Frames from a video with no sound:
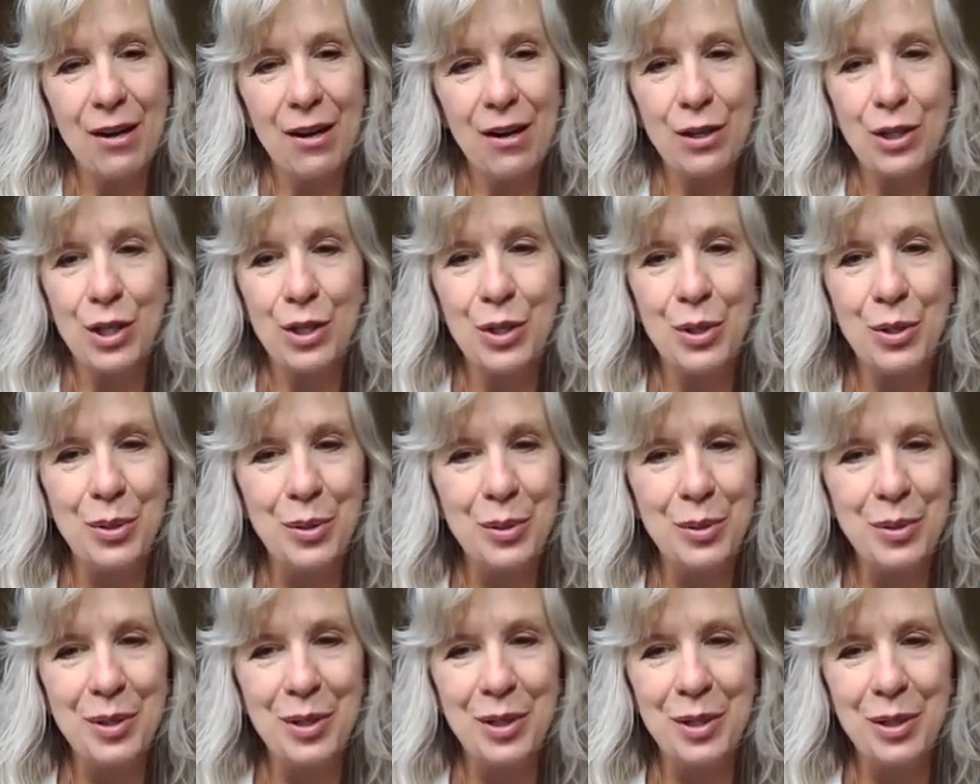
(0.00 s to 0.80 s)
It's a
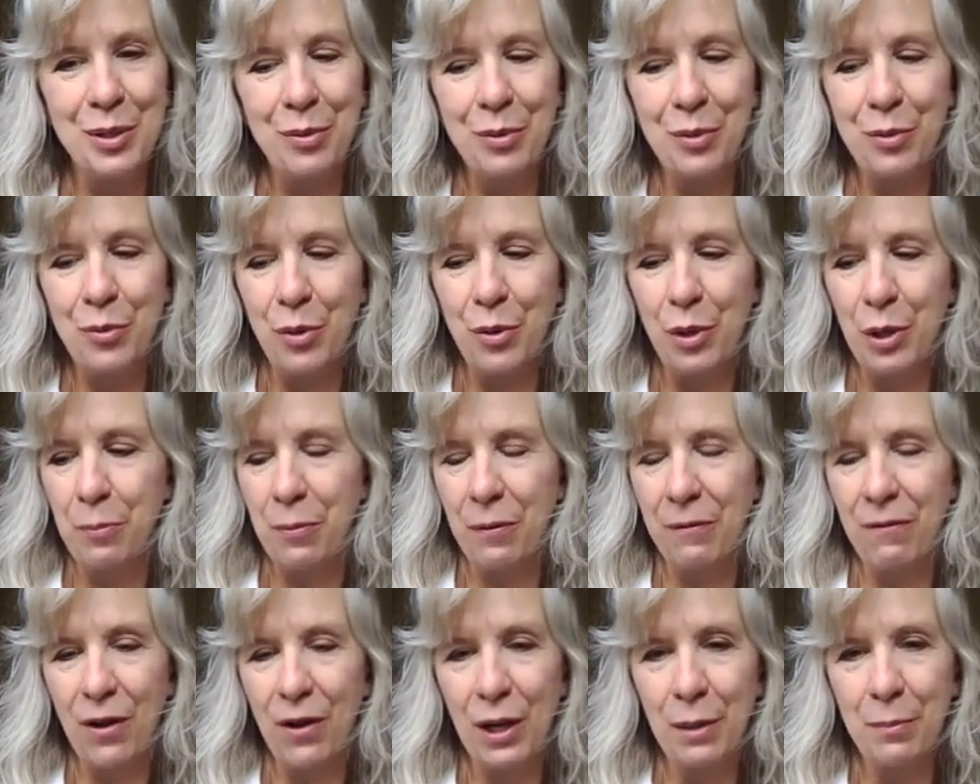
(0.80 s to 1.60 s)
new group.
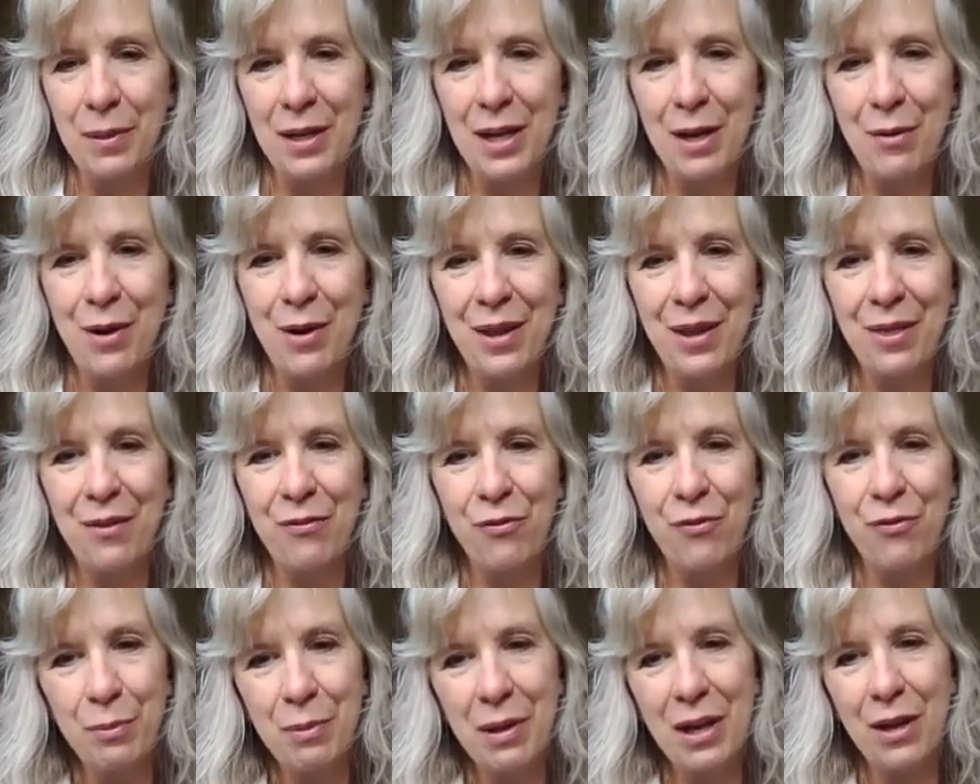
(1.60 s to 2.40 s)
We've only been around
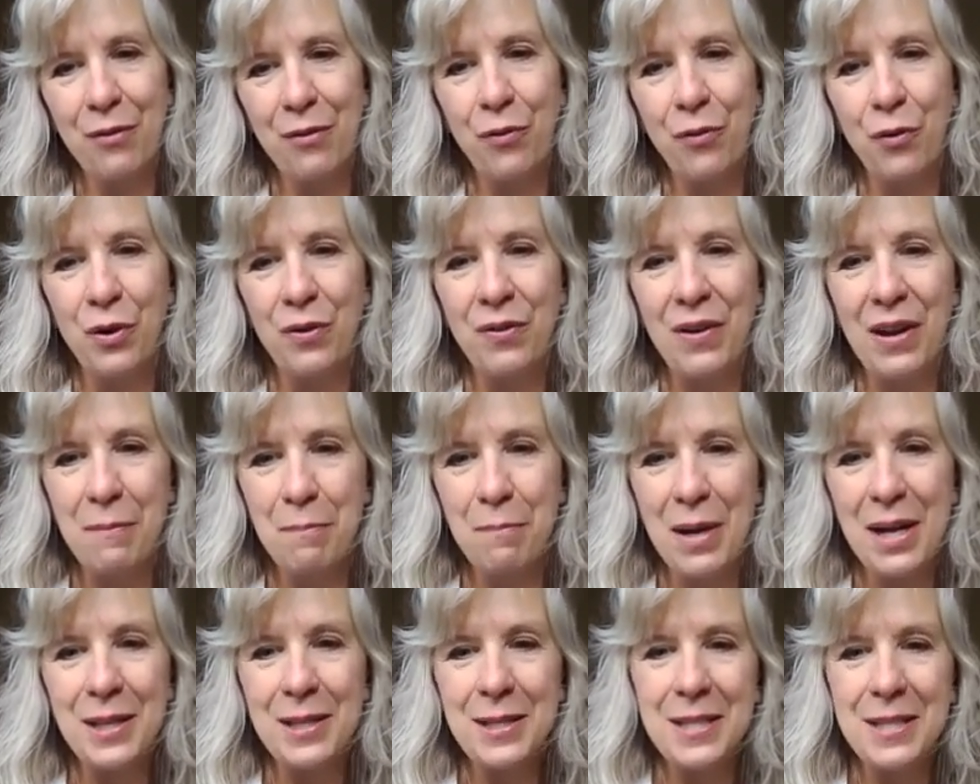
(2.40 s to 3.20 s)
for about 4 or 5
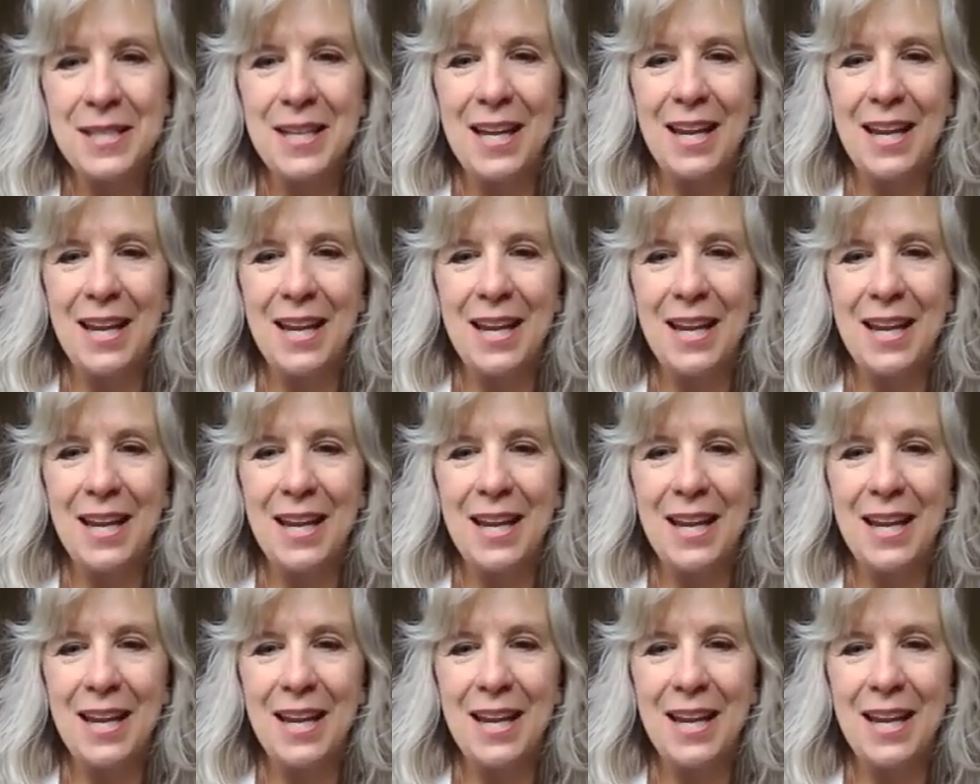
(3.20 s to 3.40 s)
months,